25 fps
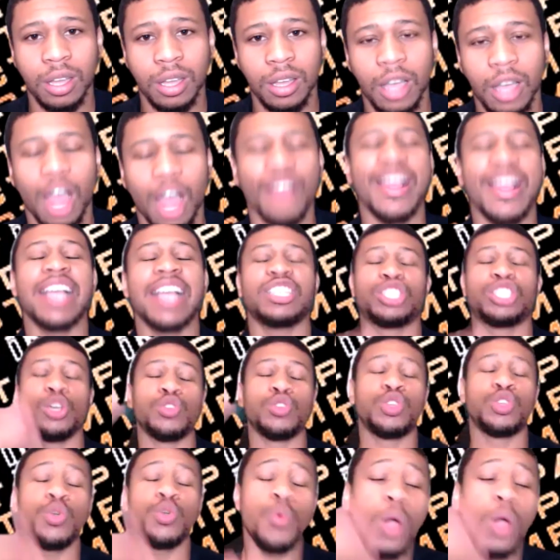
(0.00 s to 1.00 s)
All right, so
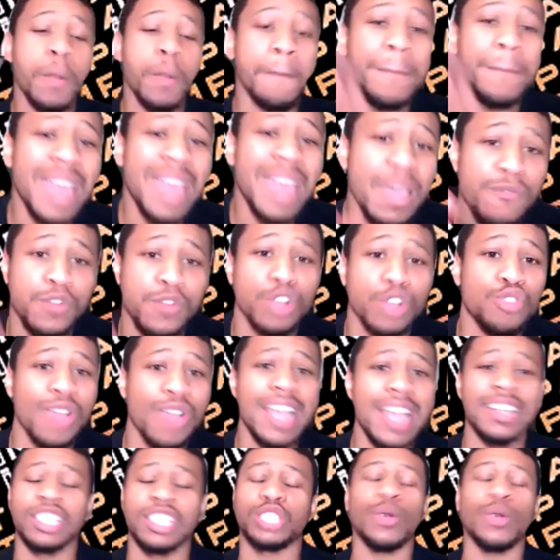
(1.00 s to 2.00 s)
you were meant for
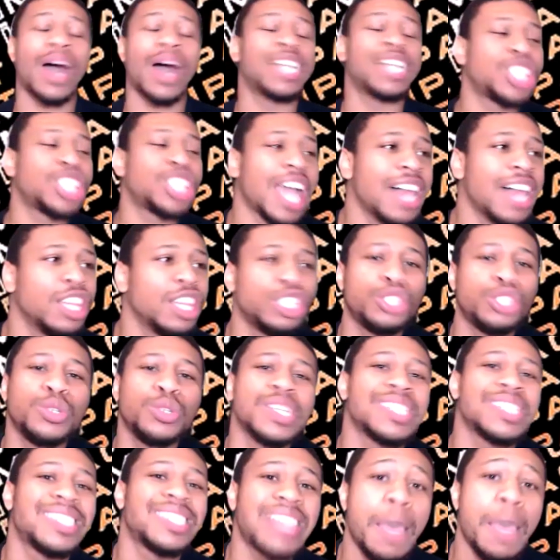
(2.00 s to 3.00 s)
greatness. So I challenge you to
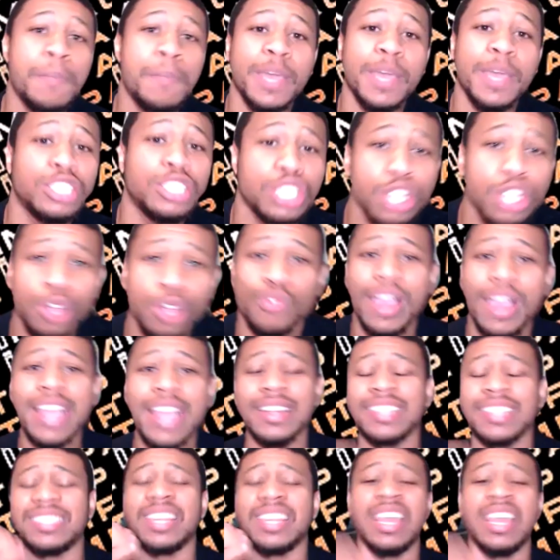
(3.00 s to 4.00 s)
step into your
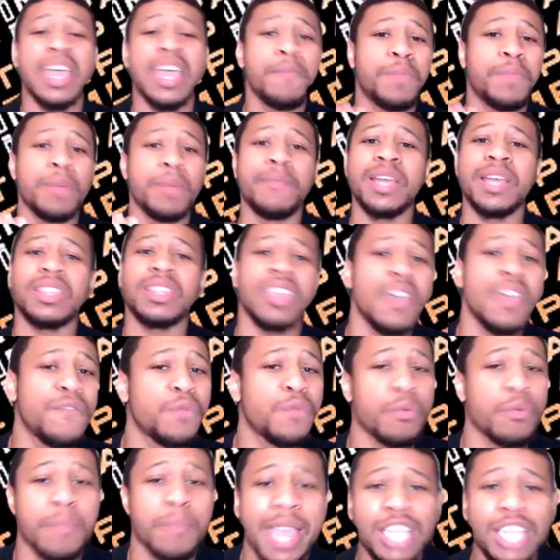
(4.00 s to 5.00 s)
greatness and implement the
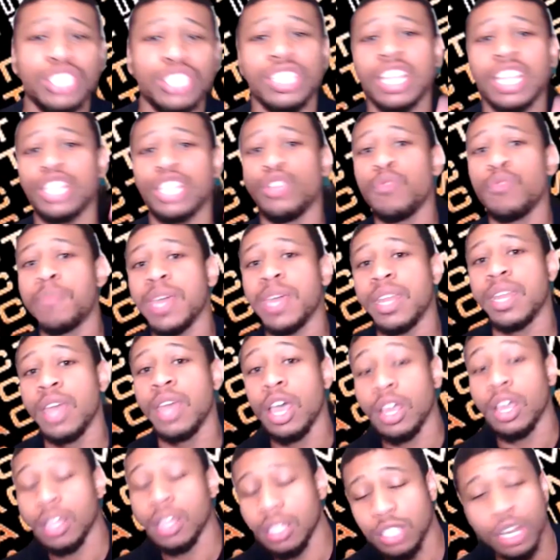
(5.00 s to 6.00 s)
information that you've been,
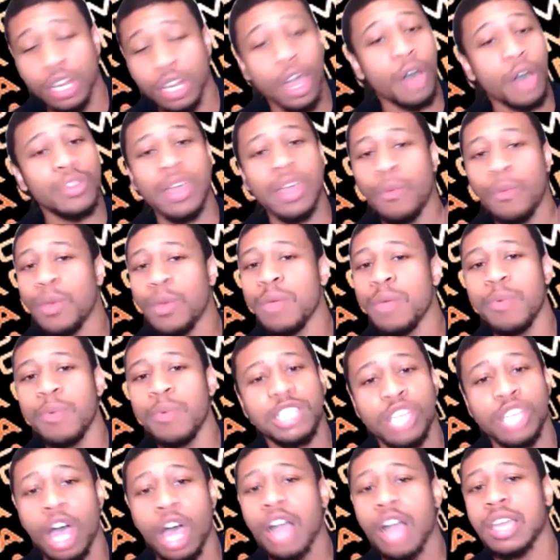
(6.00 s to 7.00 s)
that we've been
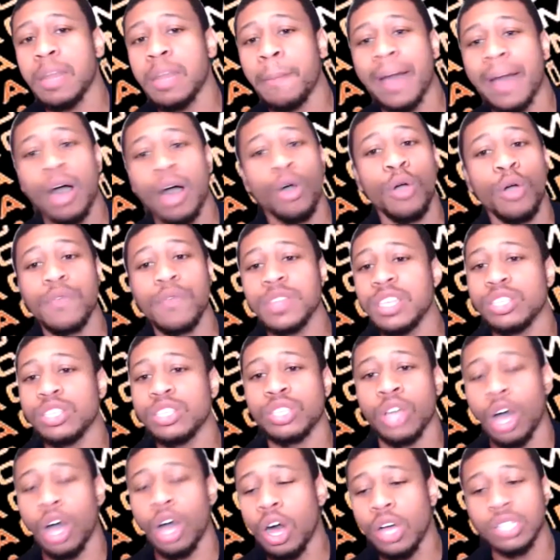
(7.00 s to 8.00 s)
talking about over these
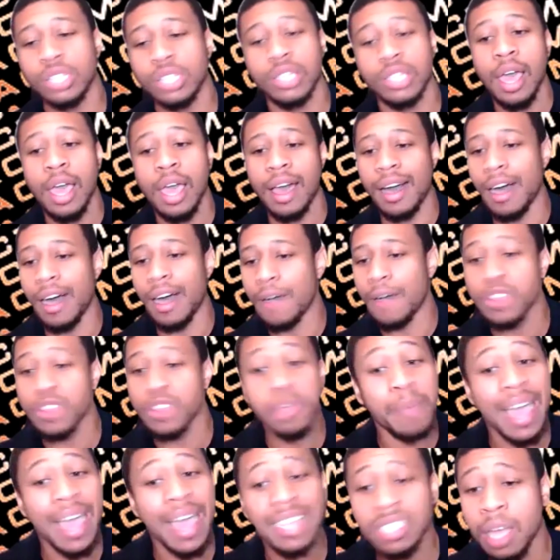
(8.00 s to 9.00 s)
calls for the
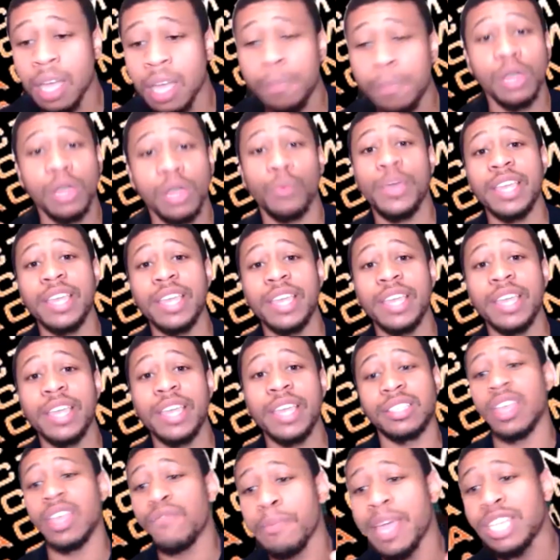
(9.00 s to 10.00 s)
past couple of weeks. The
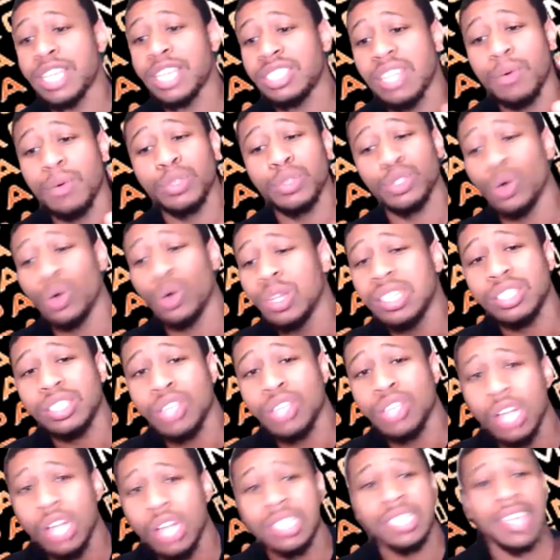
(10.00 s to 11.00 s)
information that was on this
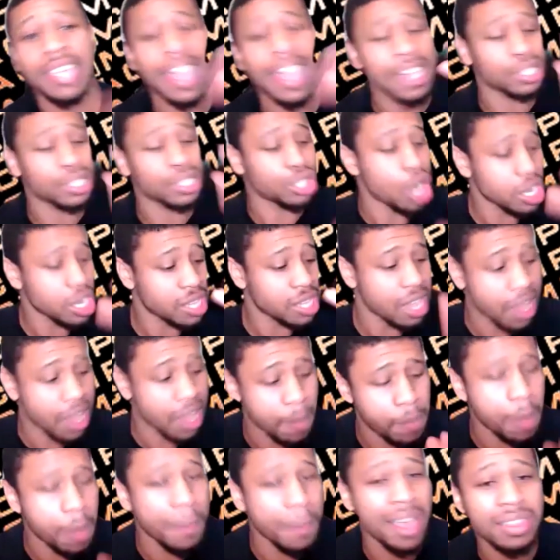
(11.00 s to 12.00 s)
call today, start to
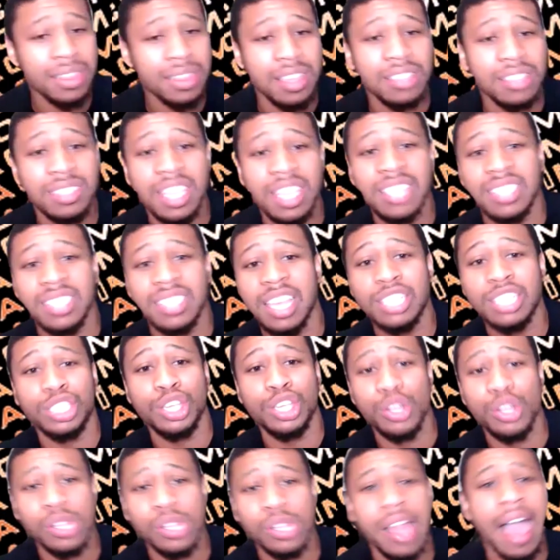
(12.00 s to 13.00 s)
implement these things into
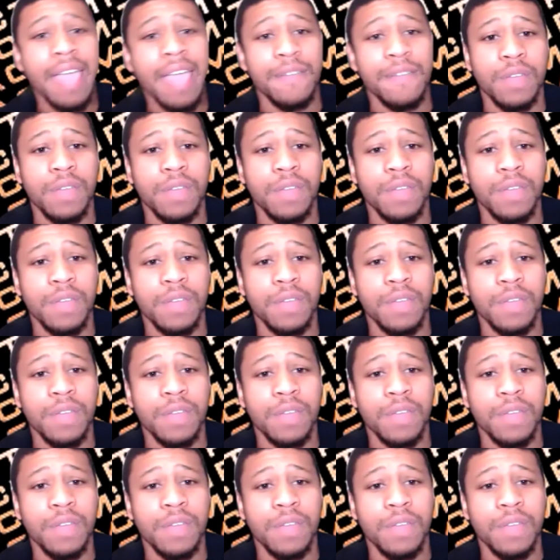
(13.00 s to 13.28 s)
your life.